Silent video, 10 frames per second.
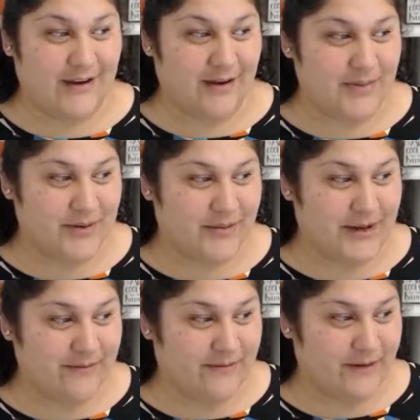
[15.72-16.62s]
going to
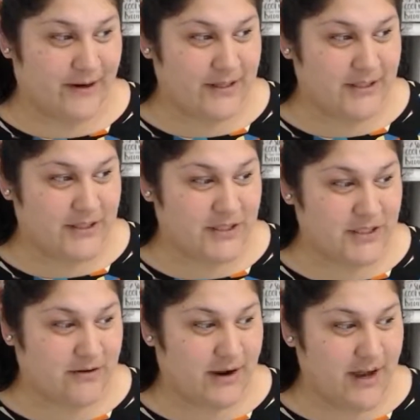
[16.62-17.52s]
wait for it to
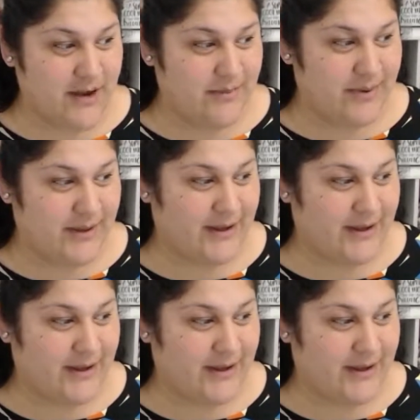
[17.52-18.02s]
show up.